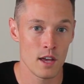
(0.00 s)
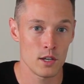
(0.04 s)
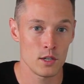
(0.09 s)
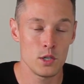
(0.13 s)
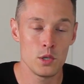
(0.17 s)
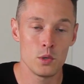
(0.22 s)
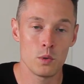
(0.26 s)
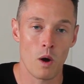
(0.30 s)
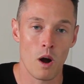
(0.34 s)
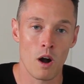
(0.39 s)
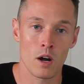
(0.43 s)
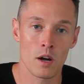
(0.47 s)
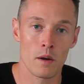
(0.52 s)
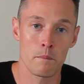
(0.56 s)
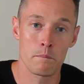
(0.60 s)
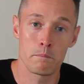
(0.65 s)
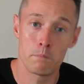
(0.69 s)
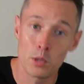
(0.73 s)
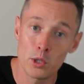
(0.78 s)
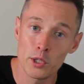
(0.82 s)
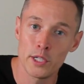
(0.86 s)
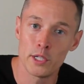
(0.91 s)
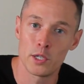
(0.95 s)
You
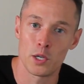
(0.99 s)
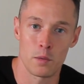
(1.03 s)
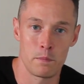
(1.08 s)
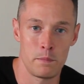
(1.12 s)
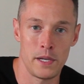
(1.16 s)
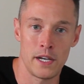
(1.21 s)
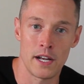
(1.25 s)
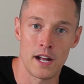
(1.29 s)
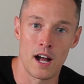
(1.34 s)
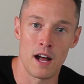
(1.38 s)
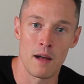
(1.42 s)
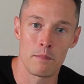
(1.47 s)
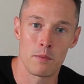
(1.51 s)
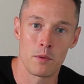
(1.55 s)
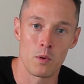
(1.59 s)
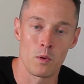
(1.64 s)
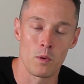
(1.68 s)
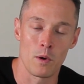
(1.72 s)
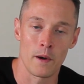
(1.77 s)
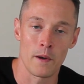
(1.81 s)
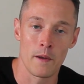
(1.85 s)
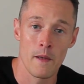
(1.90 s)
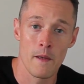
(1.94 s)
aren't bullied or beat up
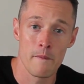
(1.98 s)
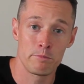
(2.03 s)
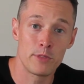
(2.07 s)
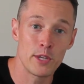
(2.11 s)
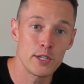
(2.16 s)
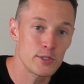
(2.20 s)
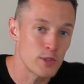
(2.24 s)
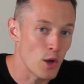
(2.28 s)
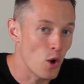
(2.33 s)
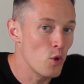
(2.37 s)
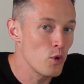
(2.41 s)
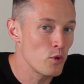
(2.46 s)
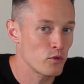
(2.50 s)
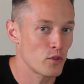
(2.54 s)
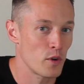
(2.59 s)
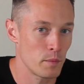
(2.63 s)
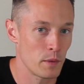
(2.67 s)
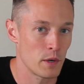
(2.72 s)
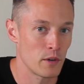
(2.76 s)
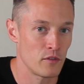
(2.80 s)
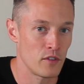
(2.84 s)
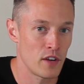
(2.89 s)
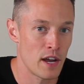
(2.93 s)
or disowned
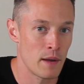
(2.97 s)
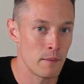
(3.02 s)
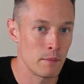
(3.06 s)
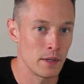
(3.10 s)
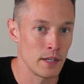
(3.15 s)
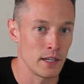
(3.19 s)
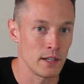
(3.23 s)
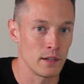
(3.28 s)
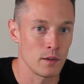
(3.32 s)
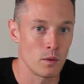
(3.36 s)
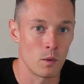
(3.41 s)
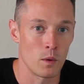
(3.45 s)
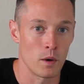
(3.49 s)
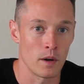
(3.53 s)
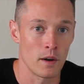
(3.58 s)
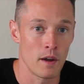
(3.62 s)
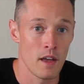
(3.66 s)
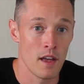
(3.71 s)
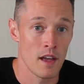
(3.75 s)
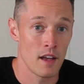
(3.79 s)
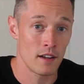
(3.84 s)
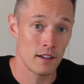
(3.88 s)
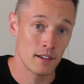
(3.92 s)
from your family
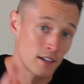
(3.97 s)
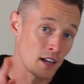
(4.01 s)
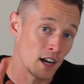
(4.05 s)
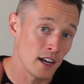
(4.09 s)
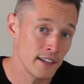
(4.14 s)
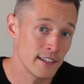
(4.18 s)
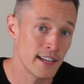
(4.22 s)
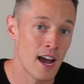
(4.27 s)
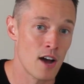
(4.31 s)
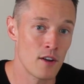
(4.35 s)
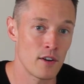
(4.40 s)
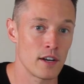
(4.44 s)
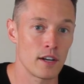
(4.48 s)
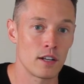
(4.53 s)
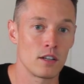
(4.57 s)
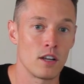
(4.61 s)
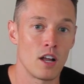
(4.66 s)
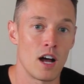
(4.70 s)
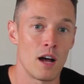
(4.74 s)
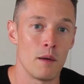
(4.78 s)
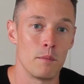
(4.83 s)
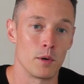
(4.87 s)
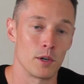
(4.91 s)
or gunned down in a
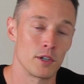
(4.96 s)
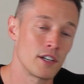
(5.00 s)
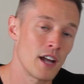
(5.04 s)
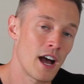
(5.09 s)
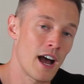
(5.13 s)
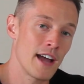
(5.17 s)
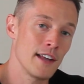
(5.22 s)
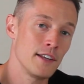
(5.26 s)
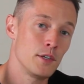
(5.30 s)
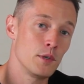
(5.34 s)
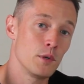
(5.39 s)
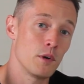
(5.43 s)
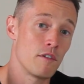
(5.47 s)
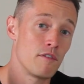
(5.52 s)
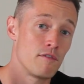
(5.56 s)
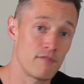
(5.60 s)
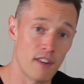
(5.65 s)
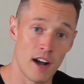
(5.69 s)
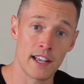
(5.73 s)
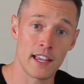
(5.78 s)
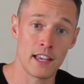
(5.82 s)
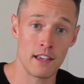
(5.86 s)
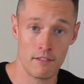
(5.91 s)
club or tied to a
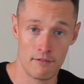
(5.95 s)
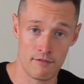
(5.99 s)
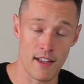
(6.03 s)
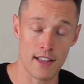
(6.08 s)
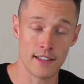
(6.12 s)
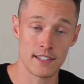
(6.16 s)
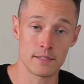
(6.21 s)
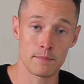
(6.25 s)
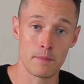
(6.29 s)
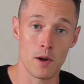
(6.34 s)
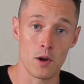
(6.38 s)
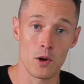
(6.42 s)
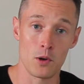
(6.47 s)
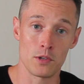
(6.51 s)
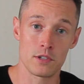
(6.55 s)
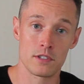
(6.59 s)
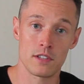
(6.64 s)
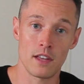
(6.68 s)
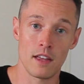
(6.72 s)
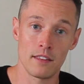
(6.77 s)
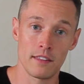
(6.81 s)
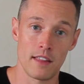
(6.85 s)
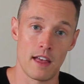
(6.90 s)
fucking fence
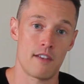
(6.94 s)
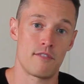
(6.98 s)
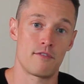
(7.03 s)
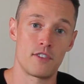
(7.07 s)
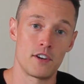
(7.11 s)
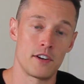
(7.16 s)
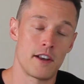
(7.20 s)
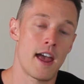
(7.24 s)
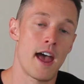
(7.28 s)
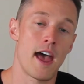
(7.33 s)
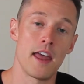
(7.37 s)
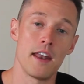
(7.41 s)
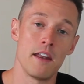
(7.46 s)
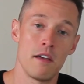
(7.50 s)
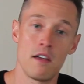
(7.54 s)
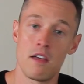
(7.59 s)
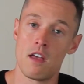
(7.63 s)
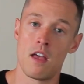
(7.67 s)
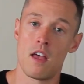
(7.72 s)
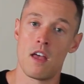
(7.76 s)
post and left for dead.